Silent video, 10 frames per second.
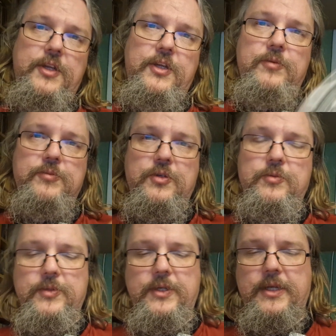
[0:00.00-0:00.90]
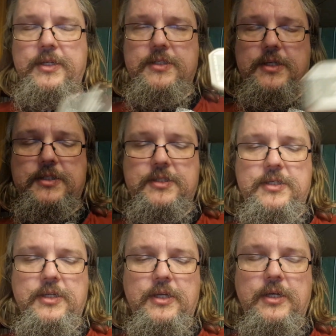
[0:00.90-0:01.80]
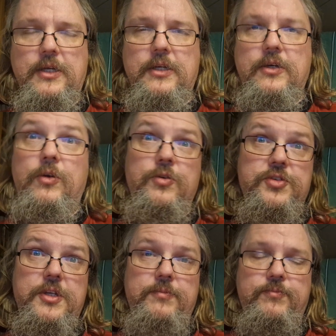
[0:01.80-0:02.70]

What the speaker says: he comes home with 86, or she.